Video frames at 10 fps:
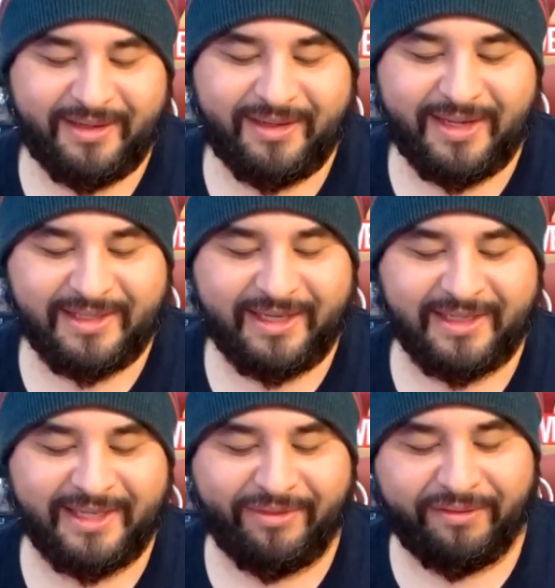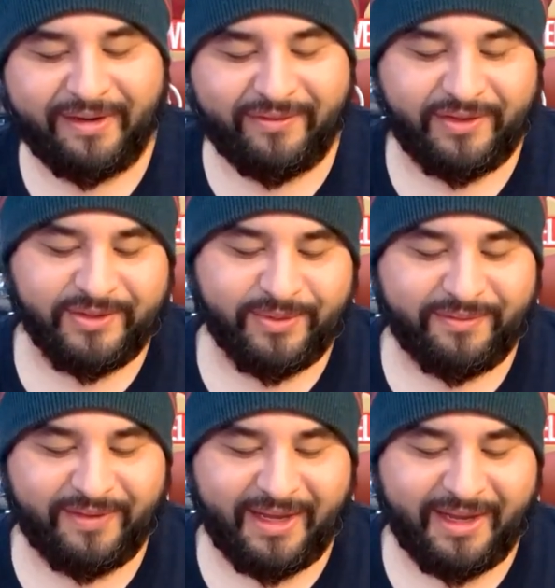That's like $75
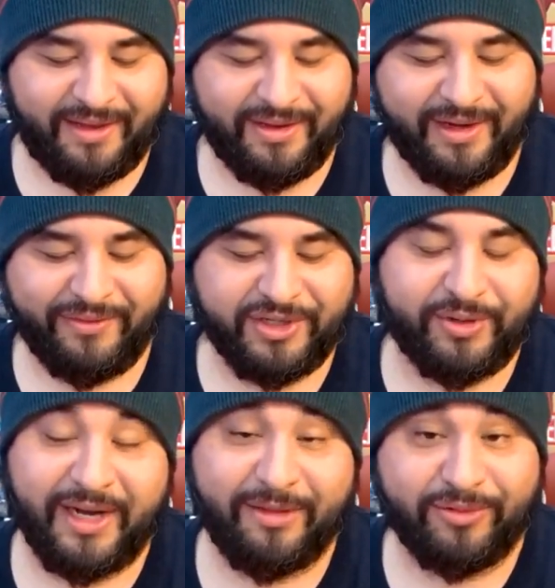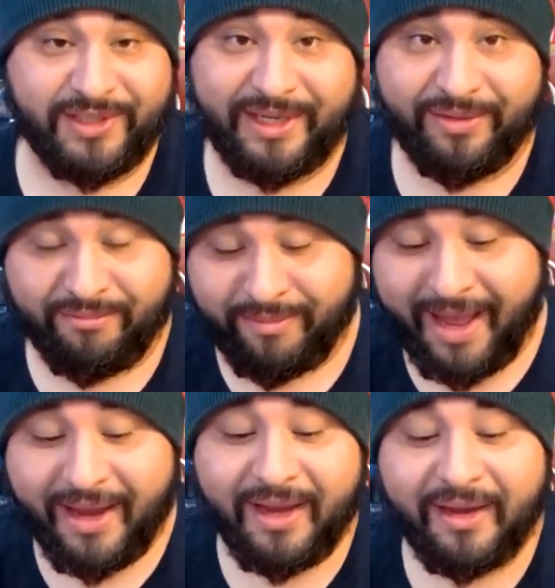worth there. You can either trade them or sell them
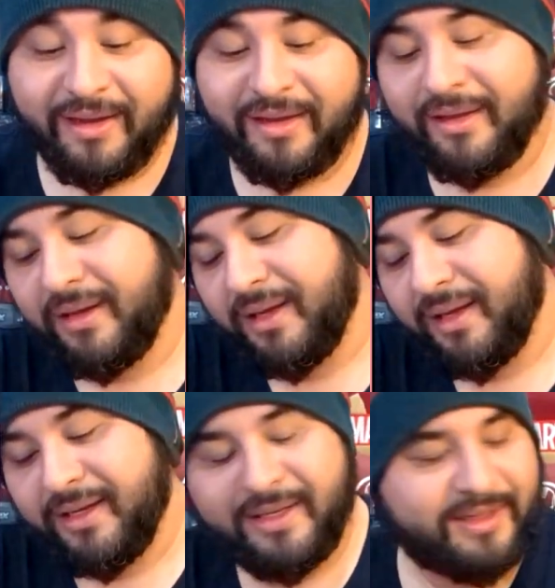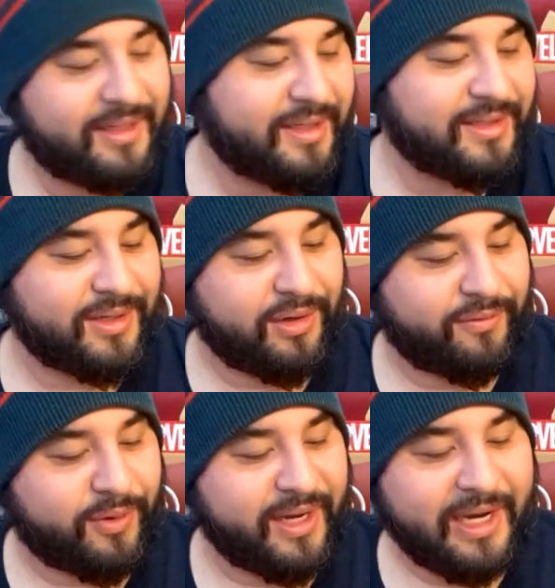back. So
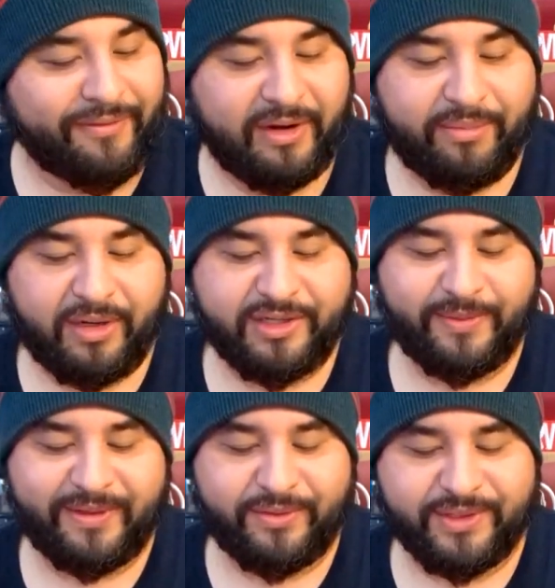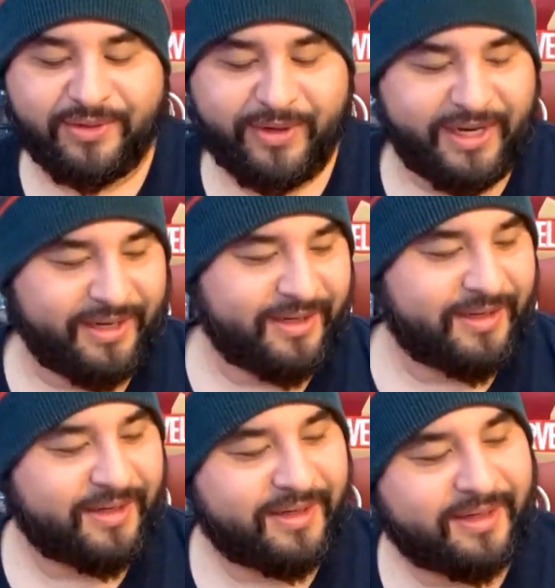you've already covered a box with those three.
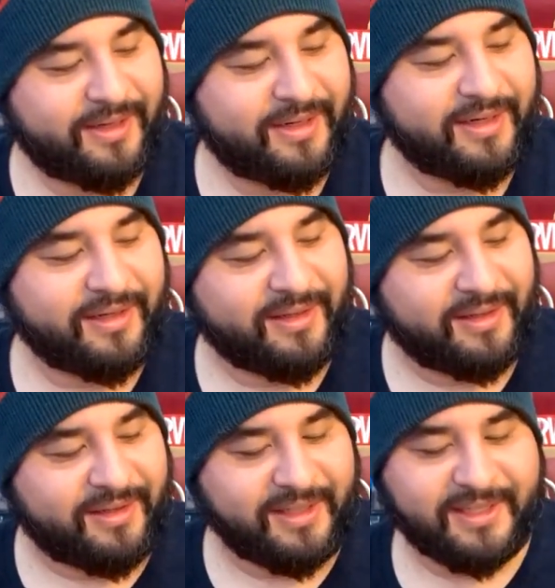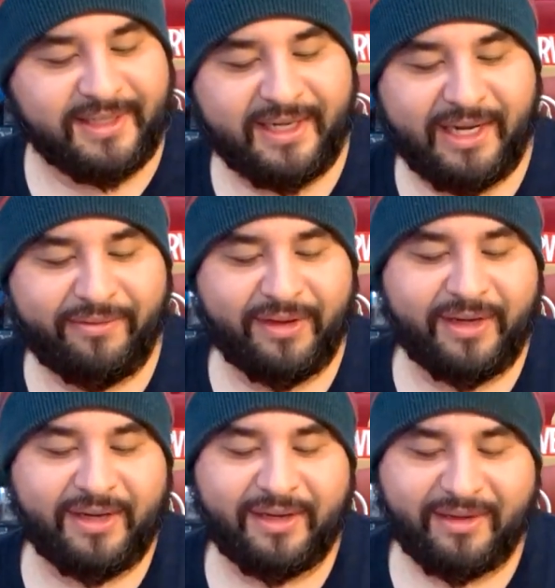This has
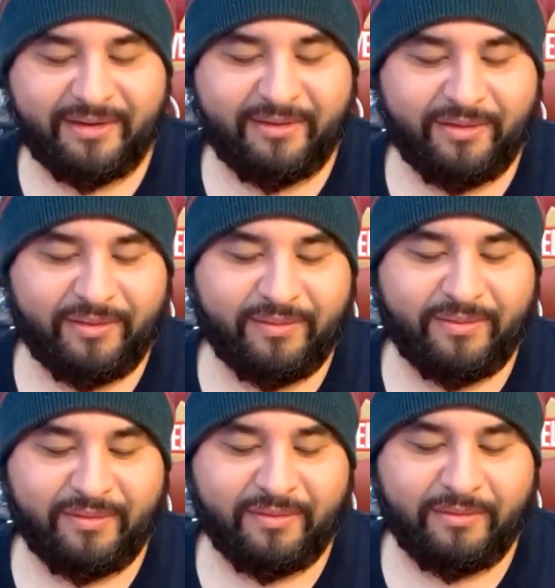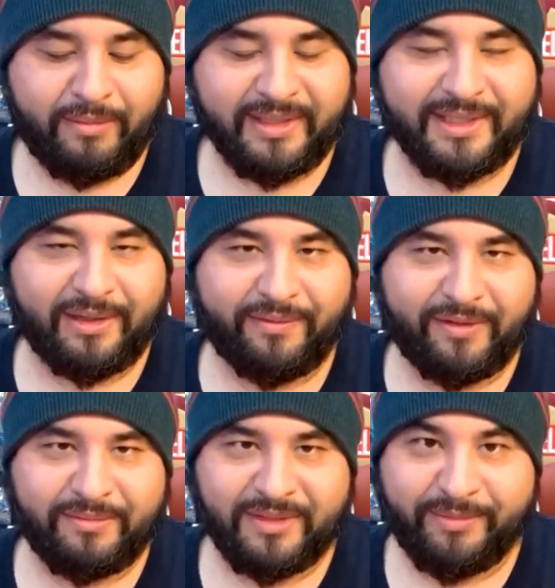covered myself
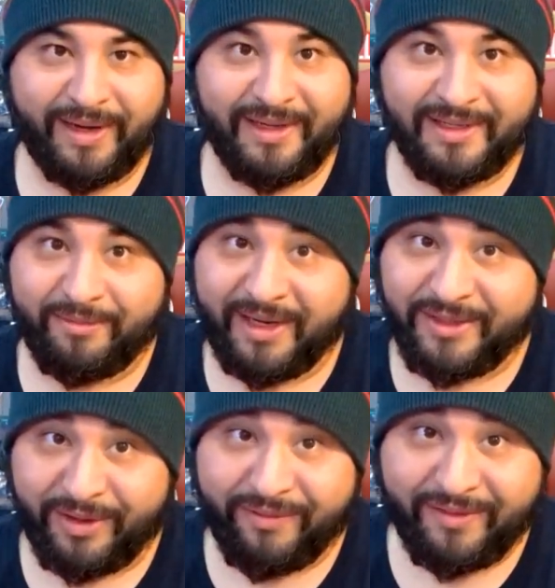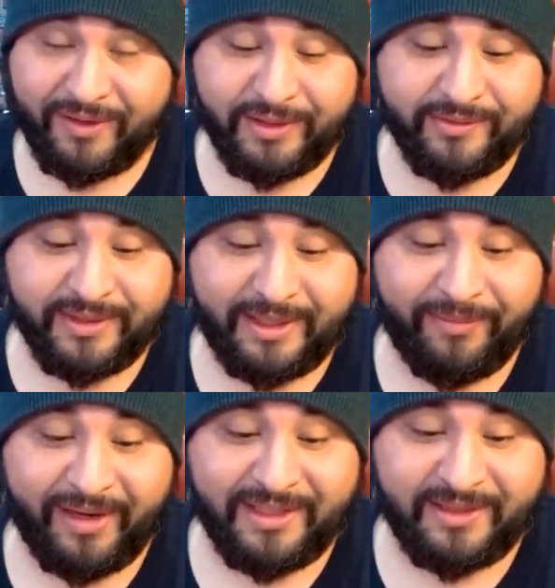from spending to buy $25 for
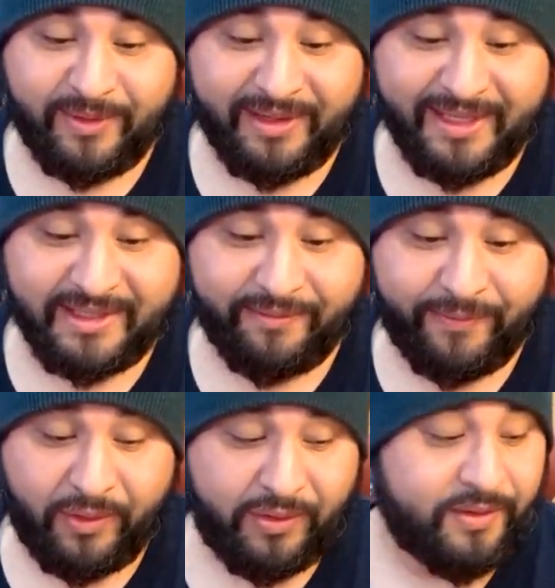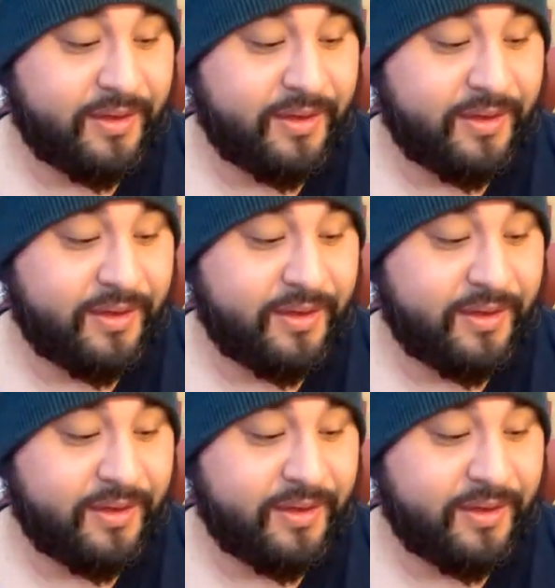something I just want this for.